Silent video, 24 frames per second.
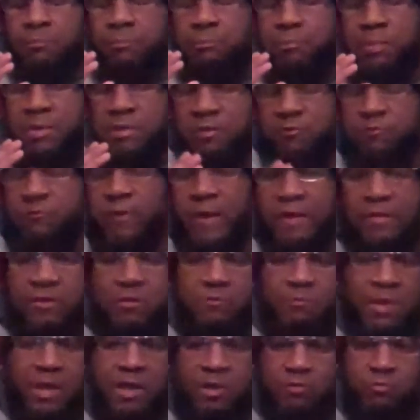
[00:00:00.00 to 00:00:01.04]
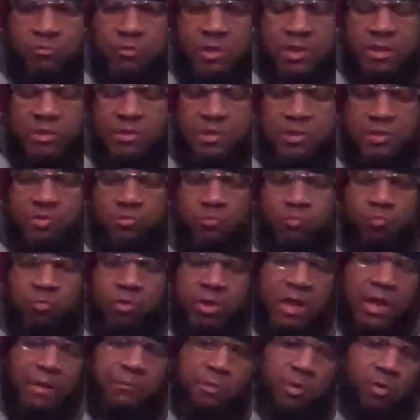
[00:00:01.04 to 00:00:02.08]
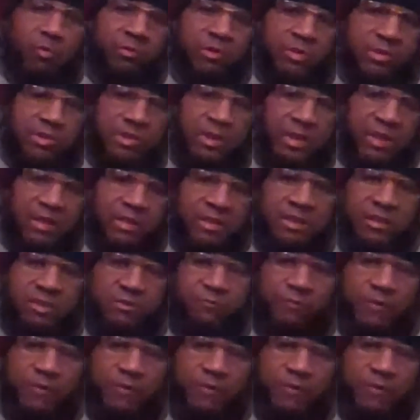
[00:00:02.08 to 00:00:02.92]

But the fact of the matter is, is what I'm going to say in this